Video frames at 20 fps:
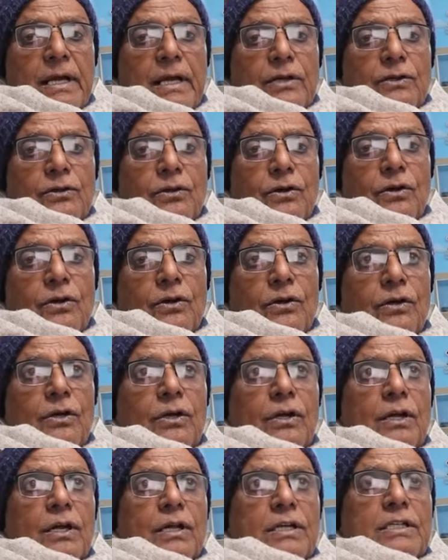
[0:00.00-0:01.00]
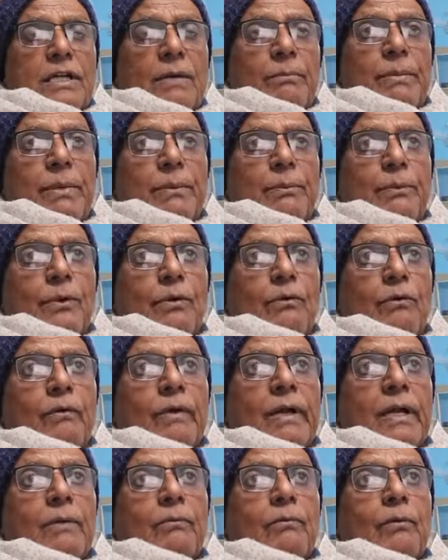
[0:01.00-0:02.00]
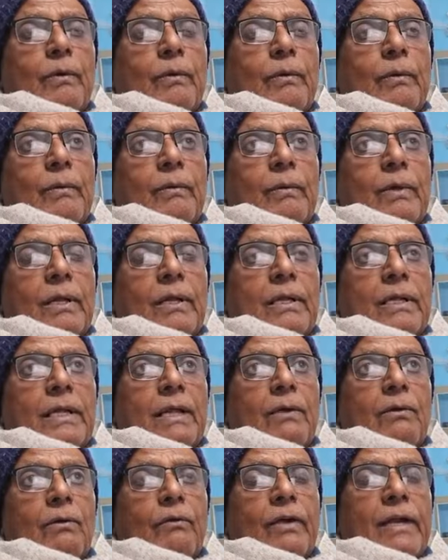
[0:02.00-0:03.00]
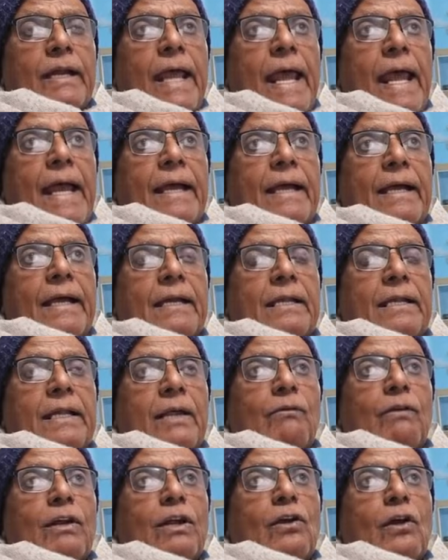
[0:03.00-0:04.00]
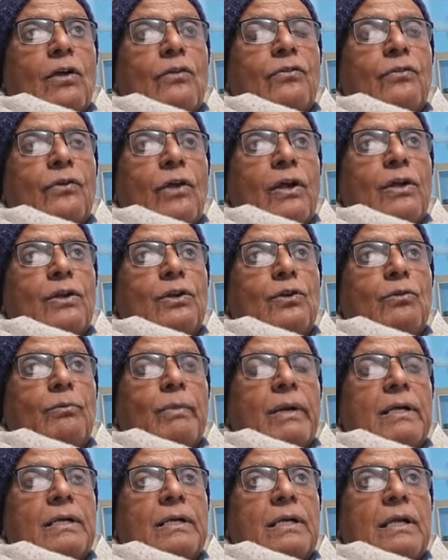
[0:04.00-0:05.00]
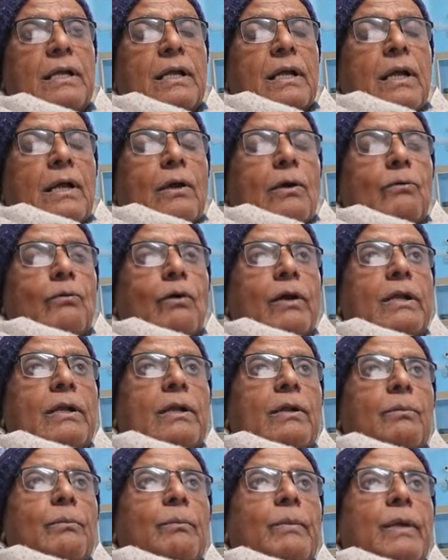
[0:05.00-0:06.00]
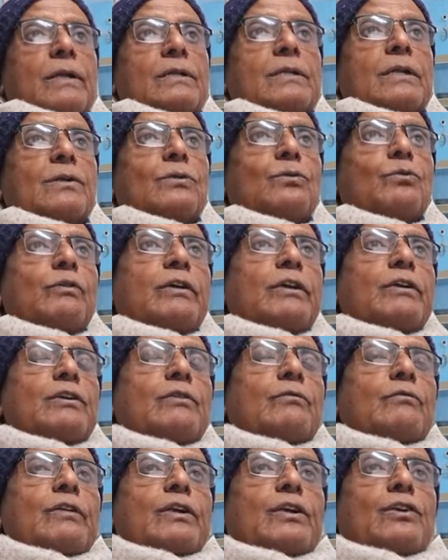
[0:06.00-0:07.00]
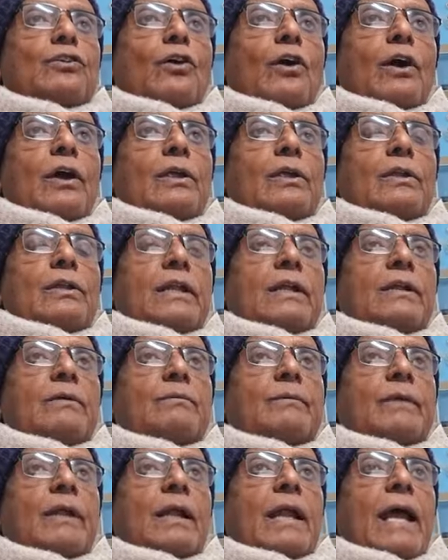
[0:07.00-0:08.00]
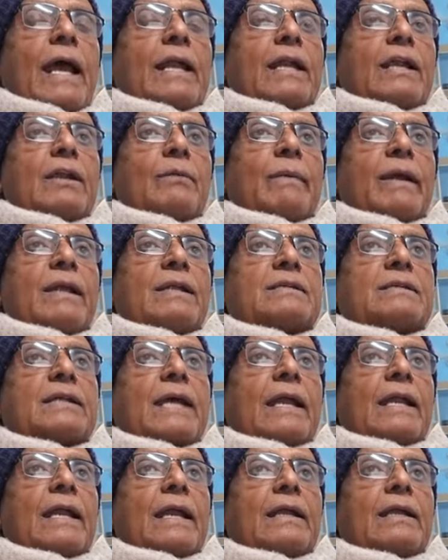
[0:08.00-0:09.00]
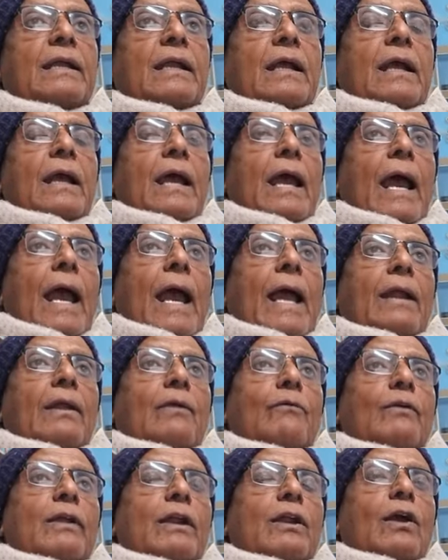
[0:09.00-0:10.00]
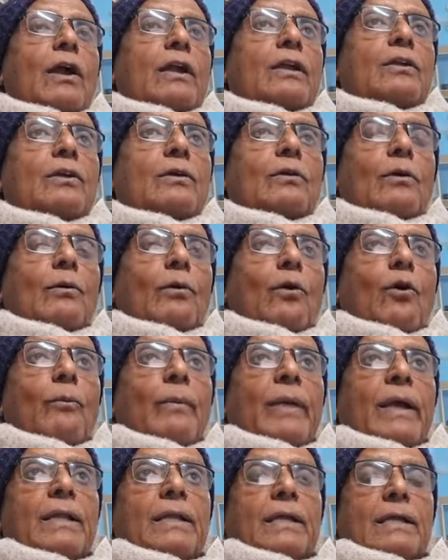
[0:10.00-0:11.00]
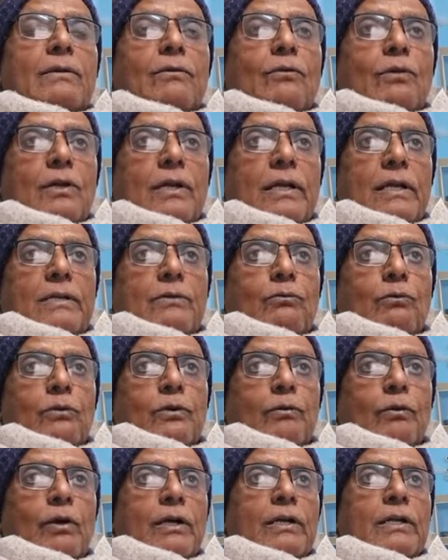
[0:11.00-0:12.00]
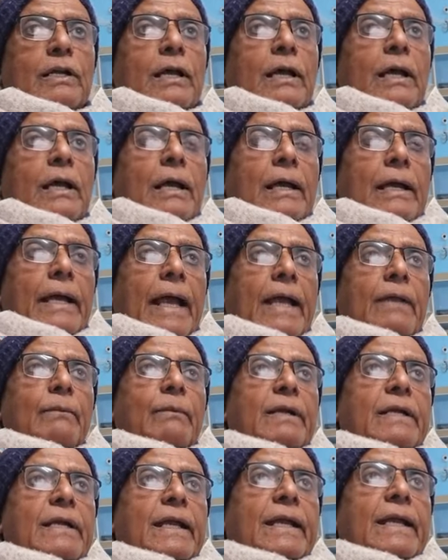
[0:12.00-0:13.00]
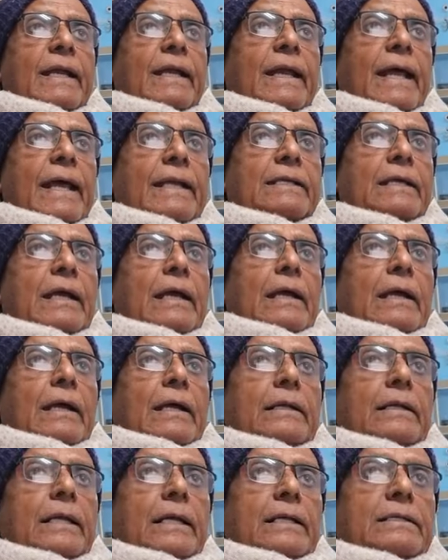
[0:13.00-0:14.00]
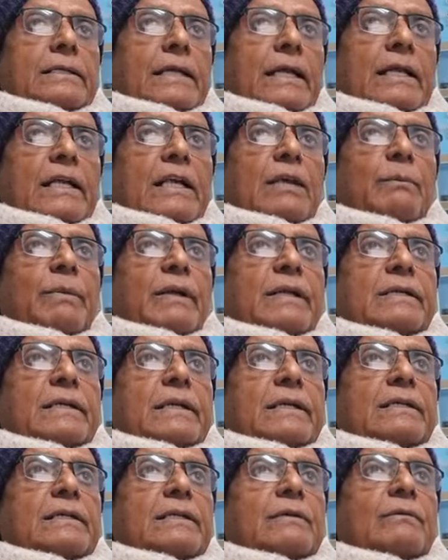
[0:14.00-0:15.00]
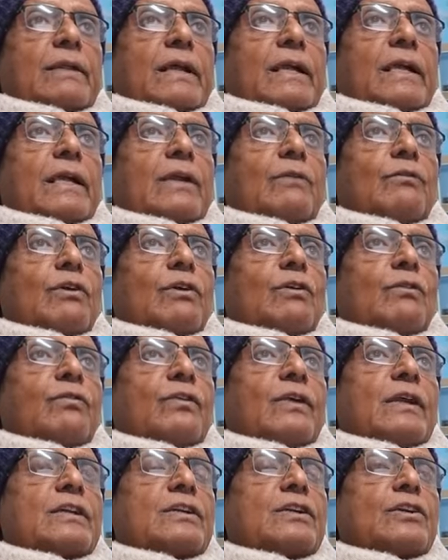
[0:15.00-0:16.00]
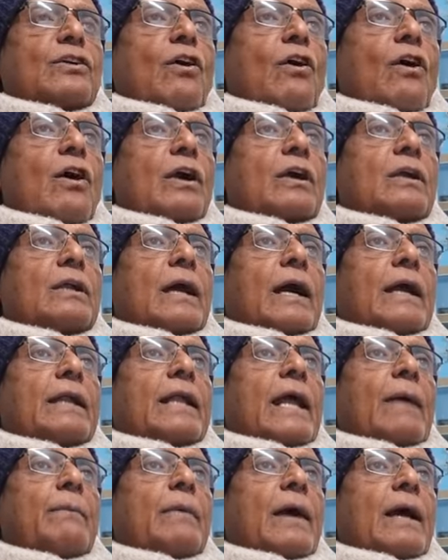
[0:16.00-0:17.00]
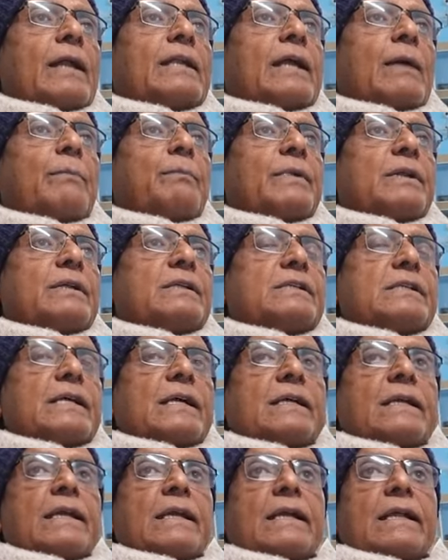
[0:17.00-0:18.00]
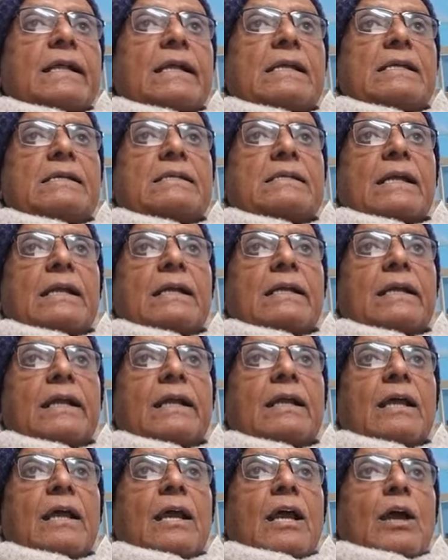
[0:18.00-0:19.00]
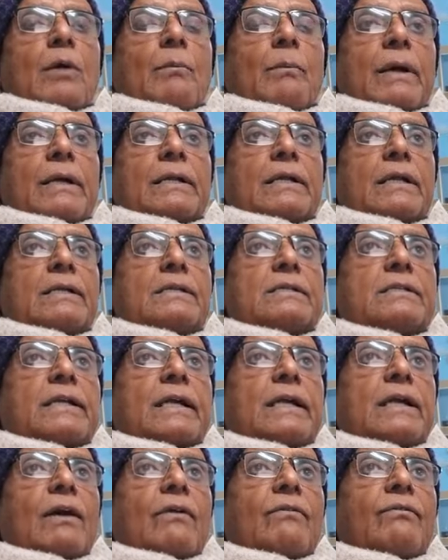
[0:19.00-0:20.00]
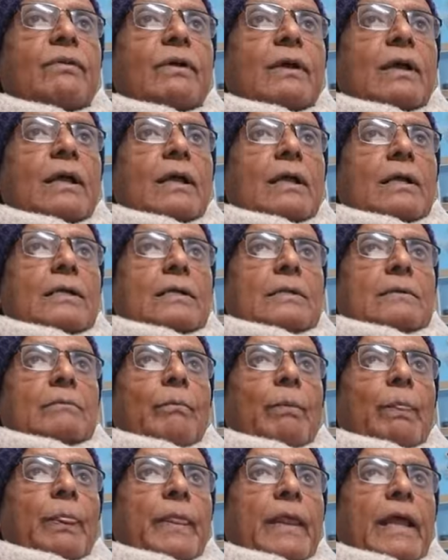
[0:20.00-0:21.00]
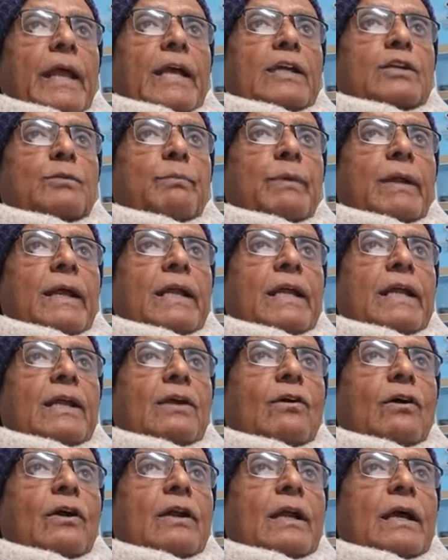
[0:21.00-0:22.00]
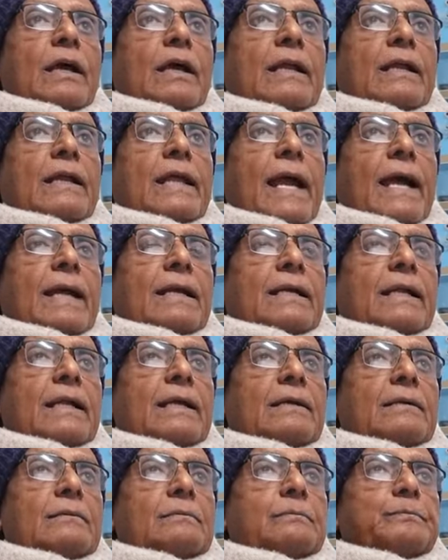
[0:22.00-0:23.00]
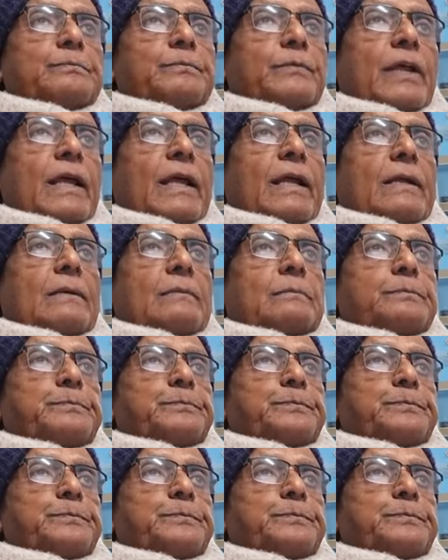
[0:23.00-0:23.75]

So some people when angered, they will confront you, but when persons who withdraw themselves and remain silent and will not obey the word can be taken as the sulky patients. The individual feels wrong, unappreciated, insulted, but instead of explaining or reacting, they